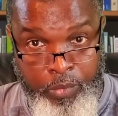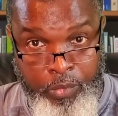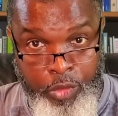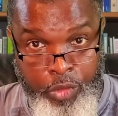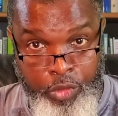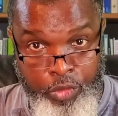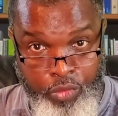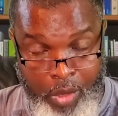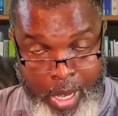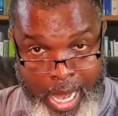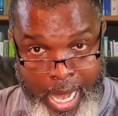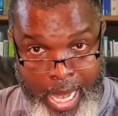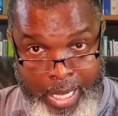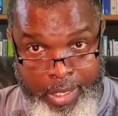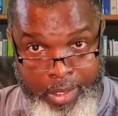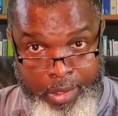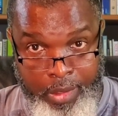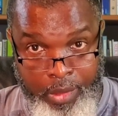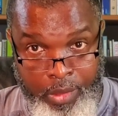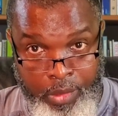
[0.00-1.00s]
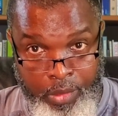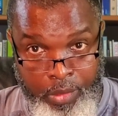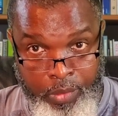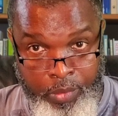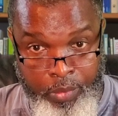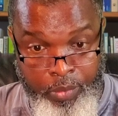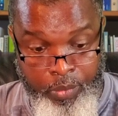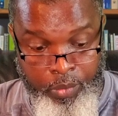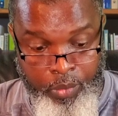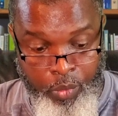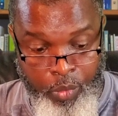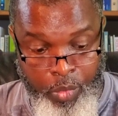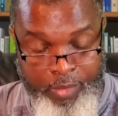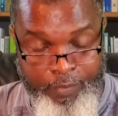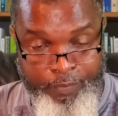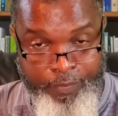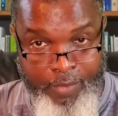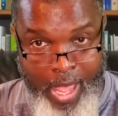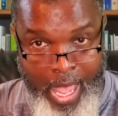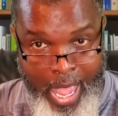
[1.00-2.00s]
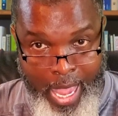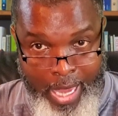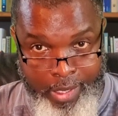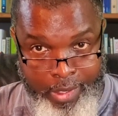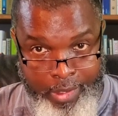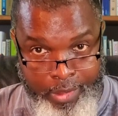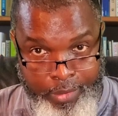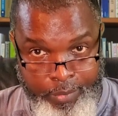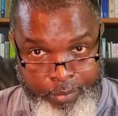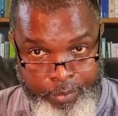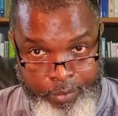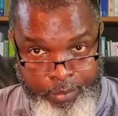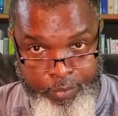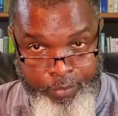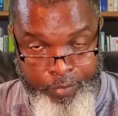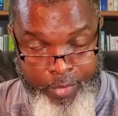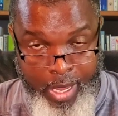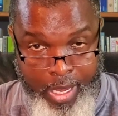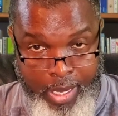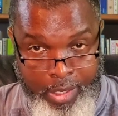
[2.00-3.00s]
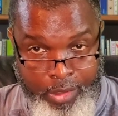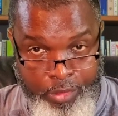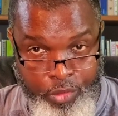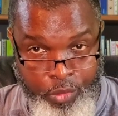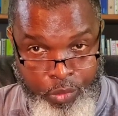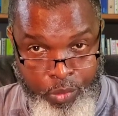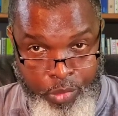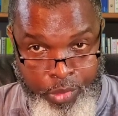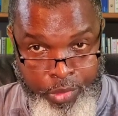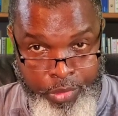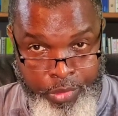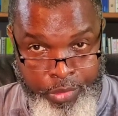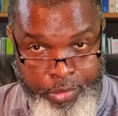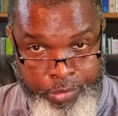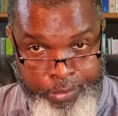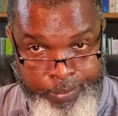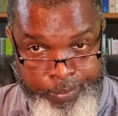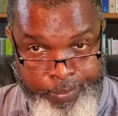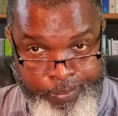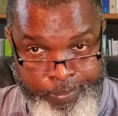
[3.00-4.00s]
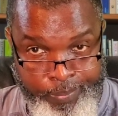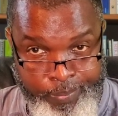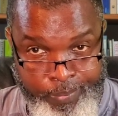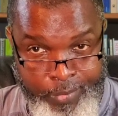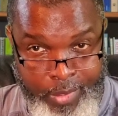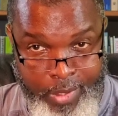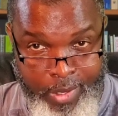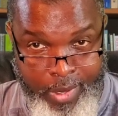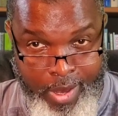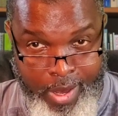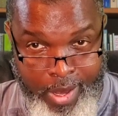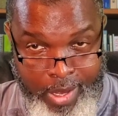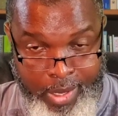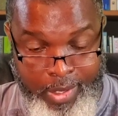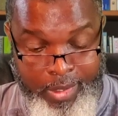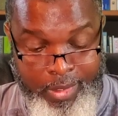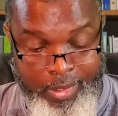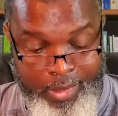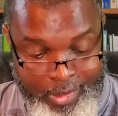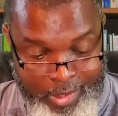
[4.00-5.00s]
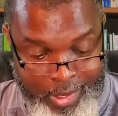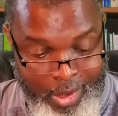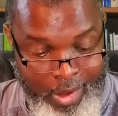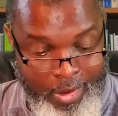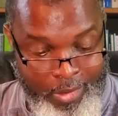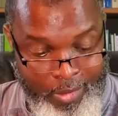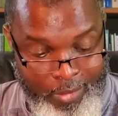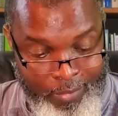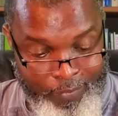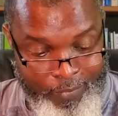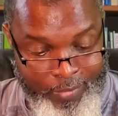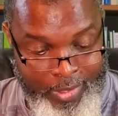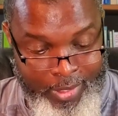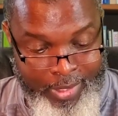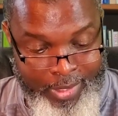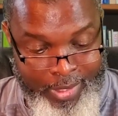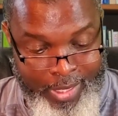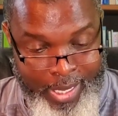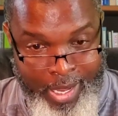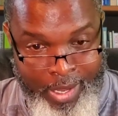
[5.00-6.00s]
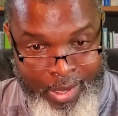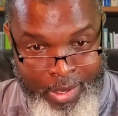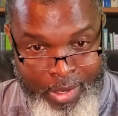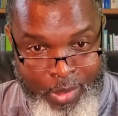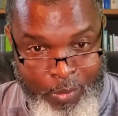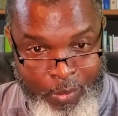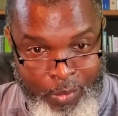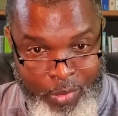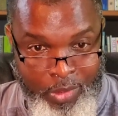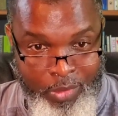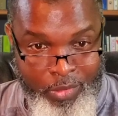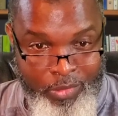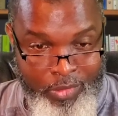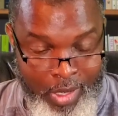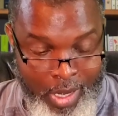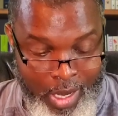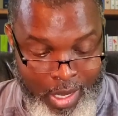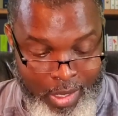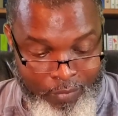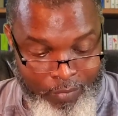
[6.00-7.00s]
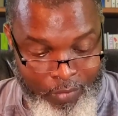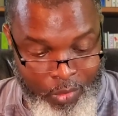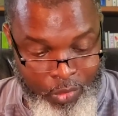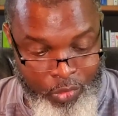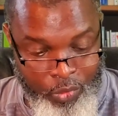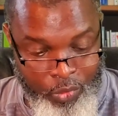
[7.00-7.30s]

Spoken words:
the dragon, with fire. Fire is the word. Alright. Y'all gonna figure it out. We're gonna start at verse